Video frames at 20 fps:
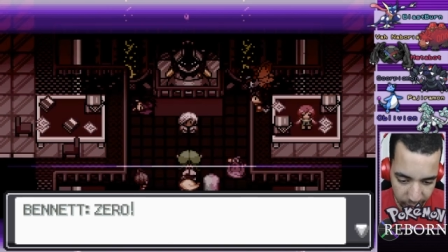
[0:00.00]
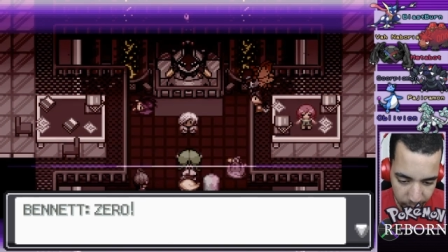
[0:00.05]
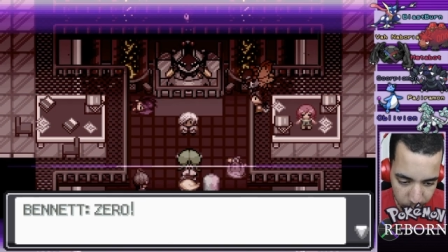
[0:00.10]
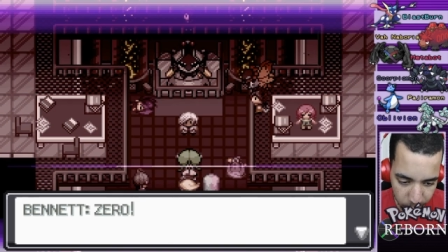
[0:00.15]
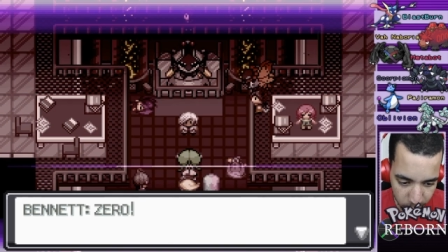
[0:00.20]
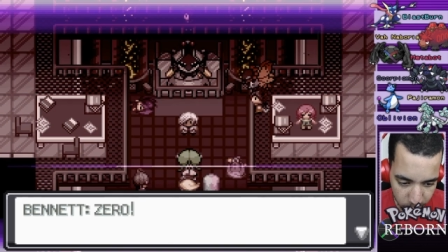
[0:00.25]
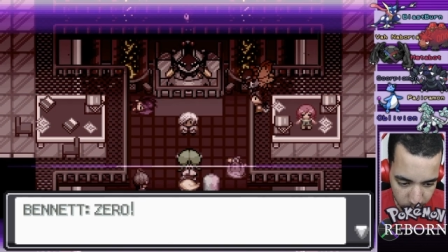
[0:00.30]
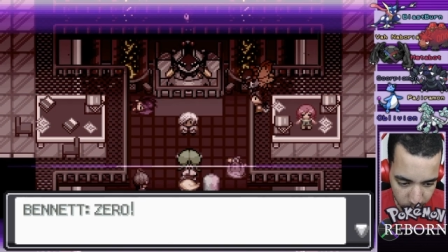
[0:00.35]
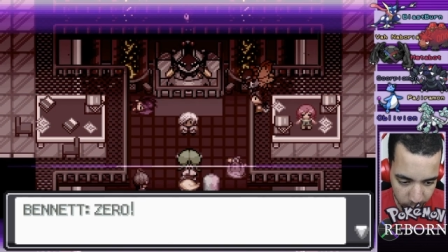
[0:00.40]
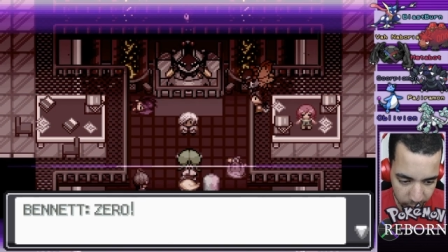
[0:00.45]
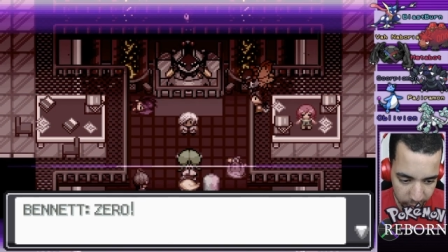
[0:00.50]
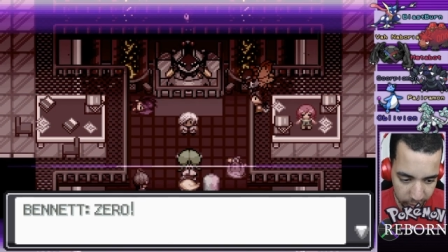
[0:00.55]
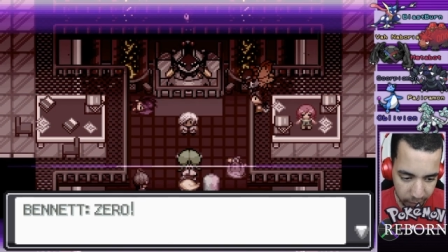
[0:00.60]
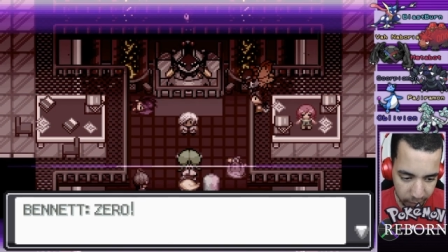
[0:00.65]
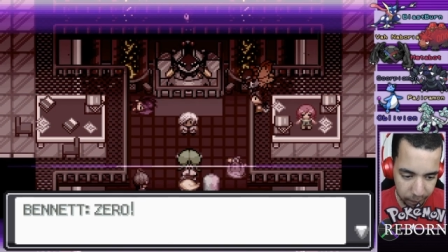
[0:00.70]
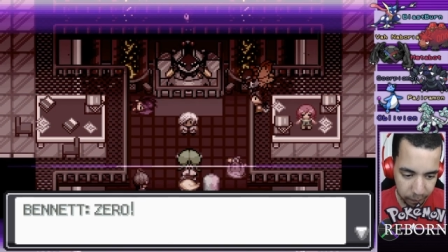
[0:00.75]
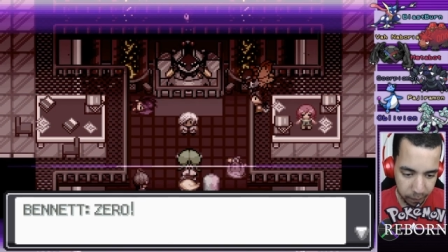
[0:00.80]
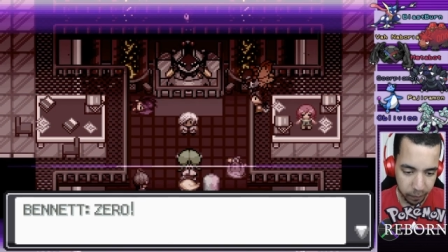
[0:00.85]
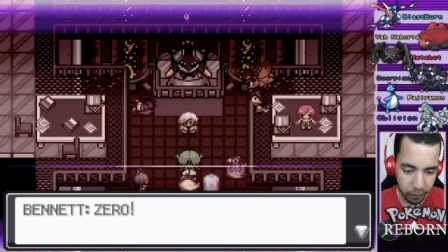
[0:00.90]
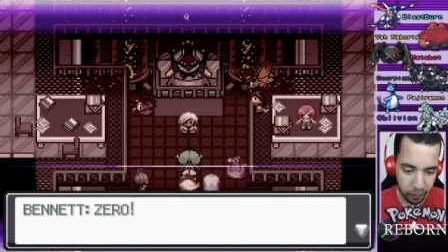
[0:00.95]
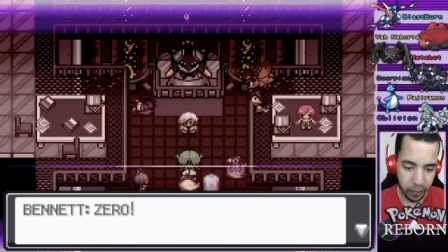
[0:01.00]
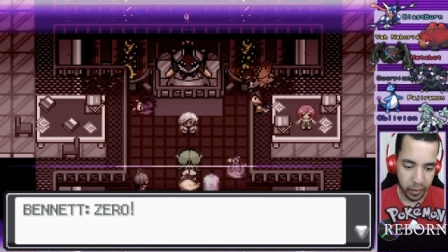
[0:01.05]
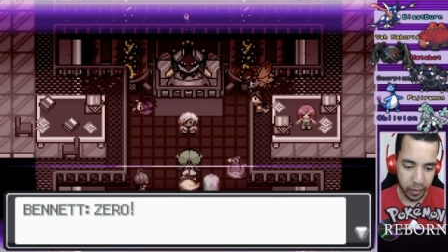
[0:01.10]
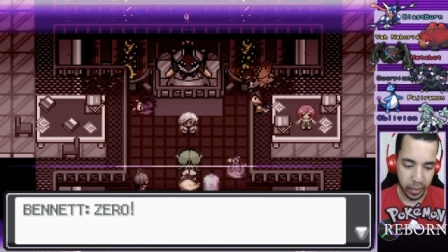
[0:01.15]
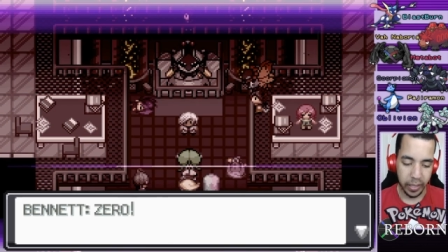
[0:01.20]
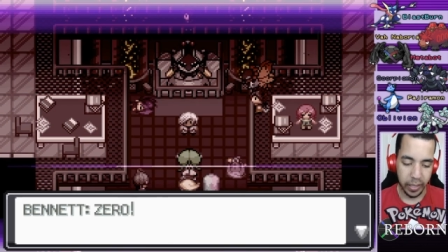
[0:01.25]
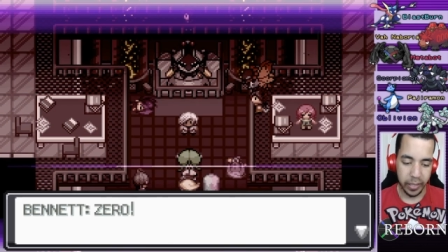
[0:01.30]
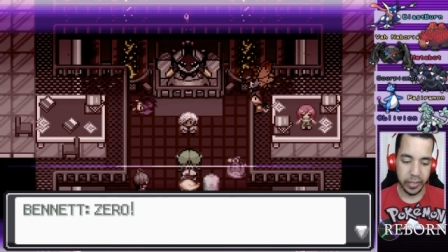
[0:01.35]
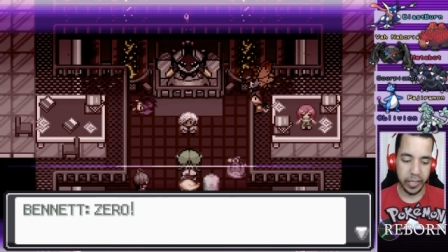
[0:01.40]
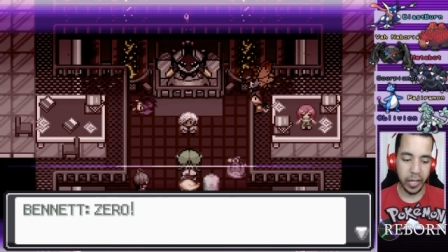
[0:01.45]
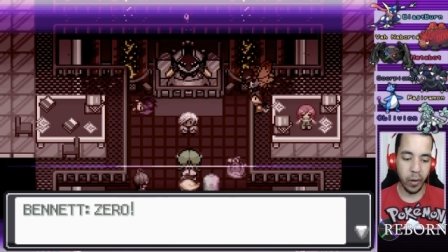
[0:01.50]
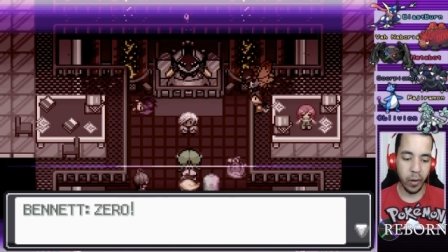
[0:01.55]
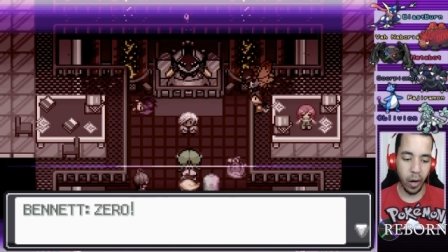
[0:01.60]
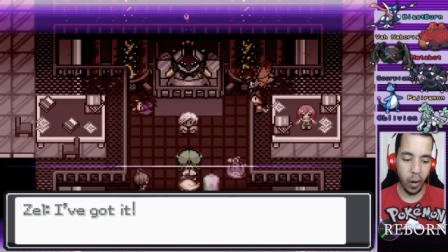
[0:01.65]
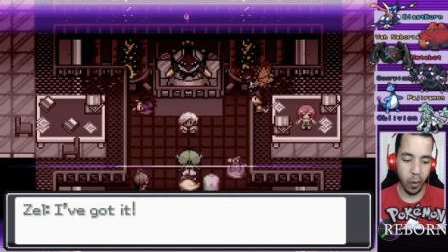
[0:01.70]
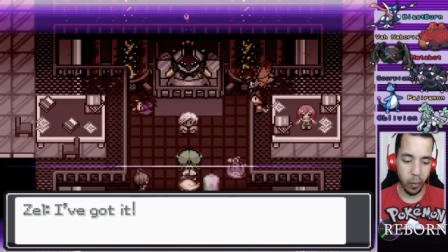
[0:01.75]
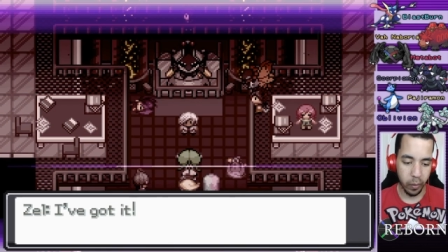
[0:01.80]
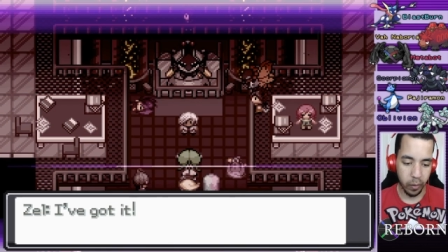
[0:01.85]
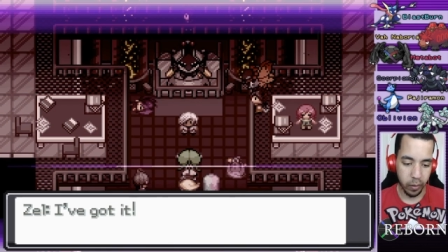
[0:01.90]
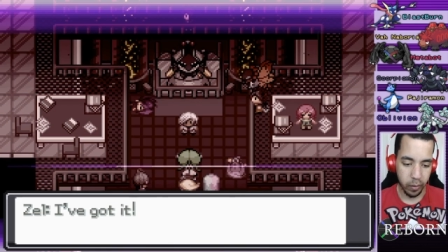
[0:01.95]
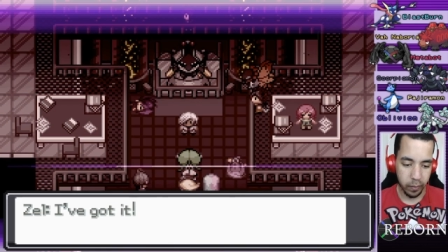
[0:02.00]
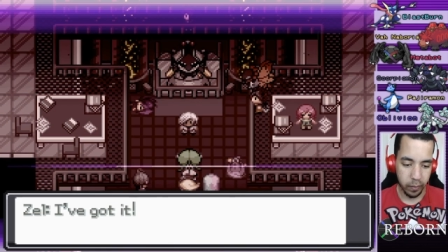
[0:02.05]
ever could. Zero!